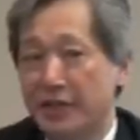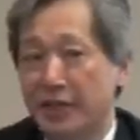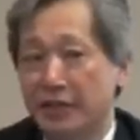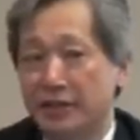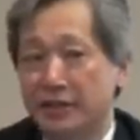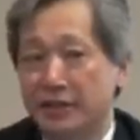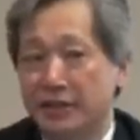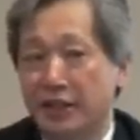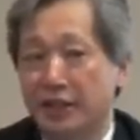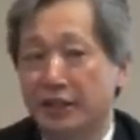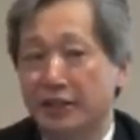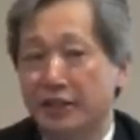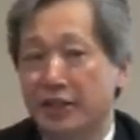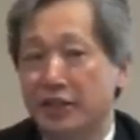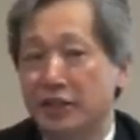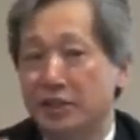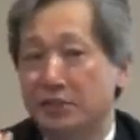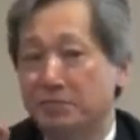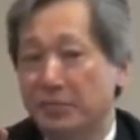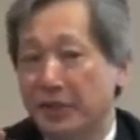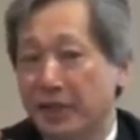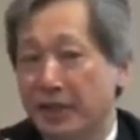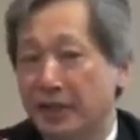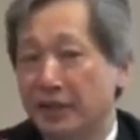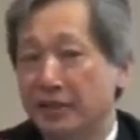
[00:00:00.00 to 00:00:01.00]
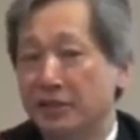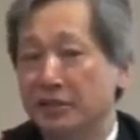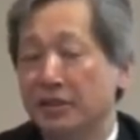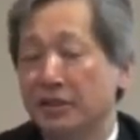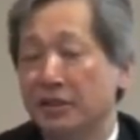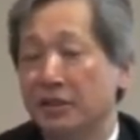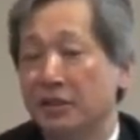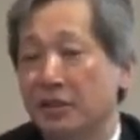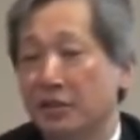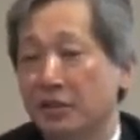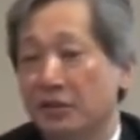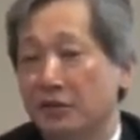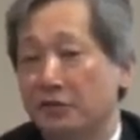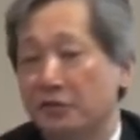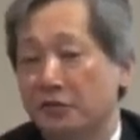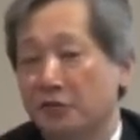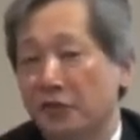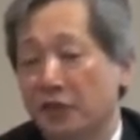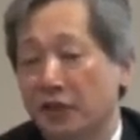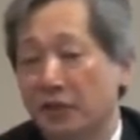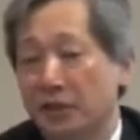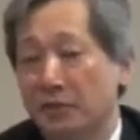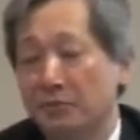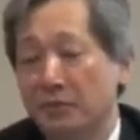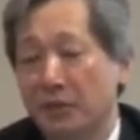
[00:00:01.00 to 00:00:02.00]
that can expand
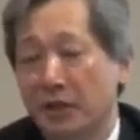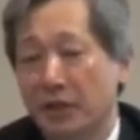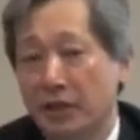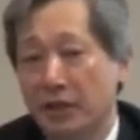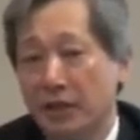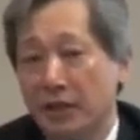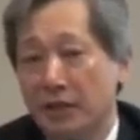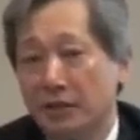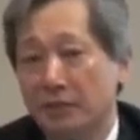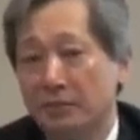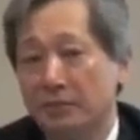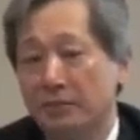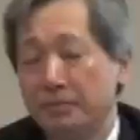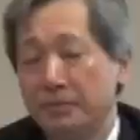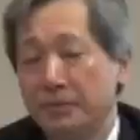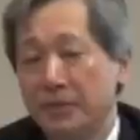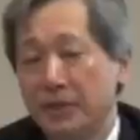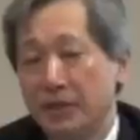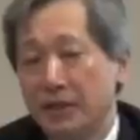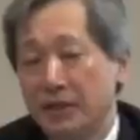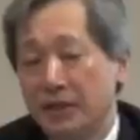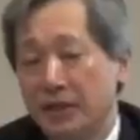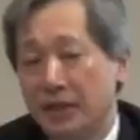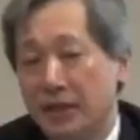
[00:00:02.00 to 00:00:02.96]
from um,